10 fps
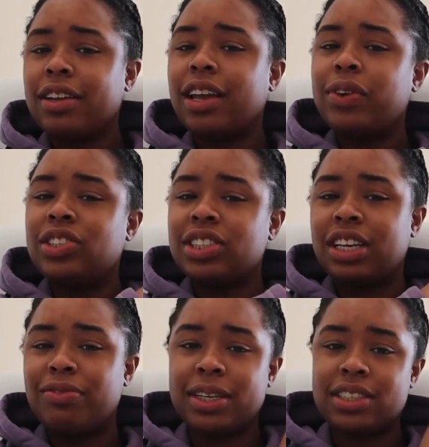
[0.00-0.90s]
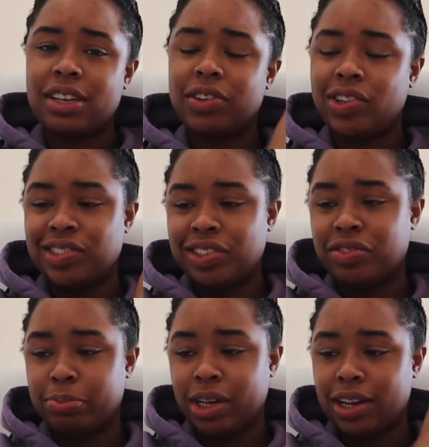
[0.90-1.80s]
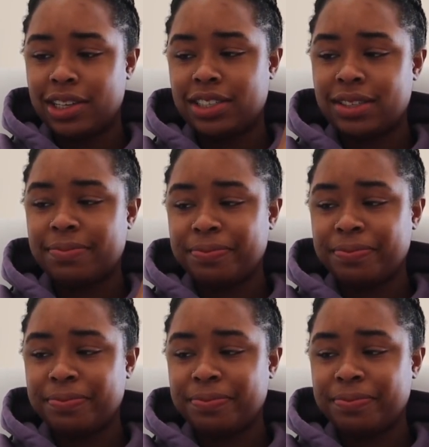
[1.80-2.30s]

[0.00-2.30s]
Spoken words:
Can we just give myself a round of applause?